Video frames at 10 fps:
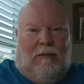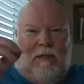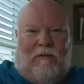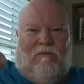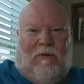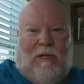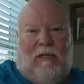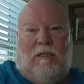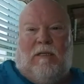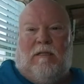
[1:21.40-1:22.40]
this
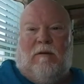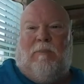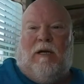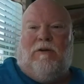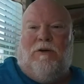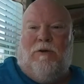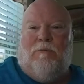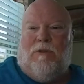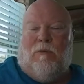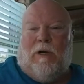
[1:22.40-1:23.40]
is a bigger
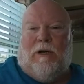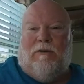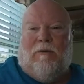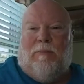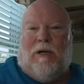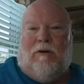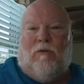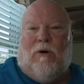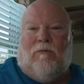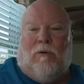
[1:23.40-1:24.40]
tube, so we're going to use a bigger
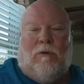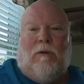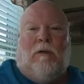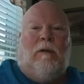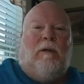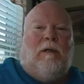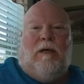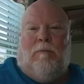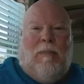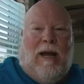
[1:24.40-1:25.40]
swivel.
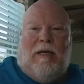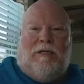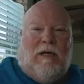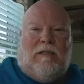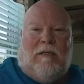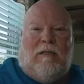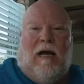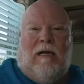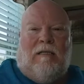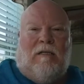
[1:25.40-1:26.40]
You may adjust the
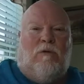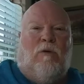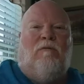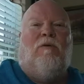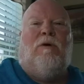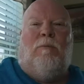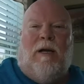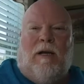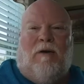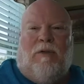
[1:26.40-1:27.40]
size of the swivel
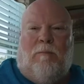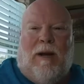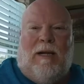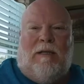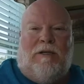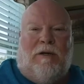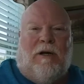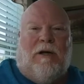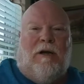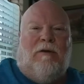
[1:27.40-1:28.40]
depending on the bait that you're
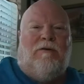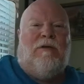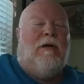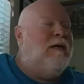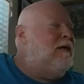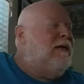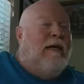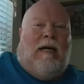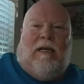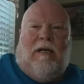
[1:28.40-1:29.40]
going to use.
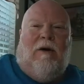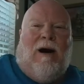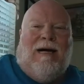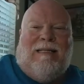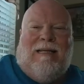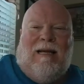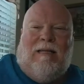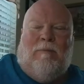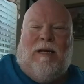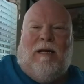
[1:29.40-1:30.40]
And you know, I said at
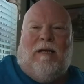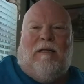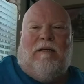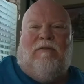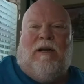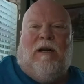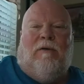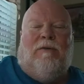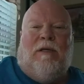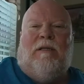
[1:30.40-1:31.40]
the beginning of this
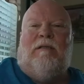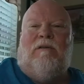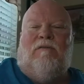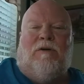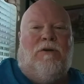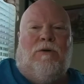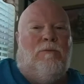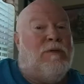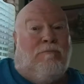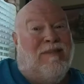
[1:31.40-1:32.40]
video that this is for
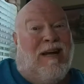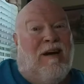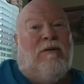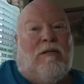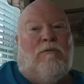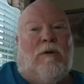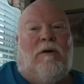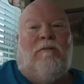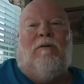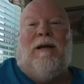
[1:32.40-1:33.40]
tubes. No, it's
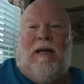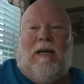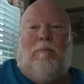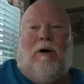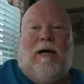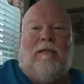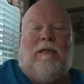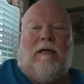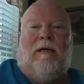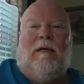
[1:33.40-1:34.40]
really for any plastic.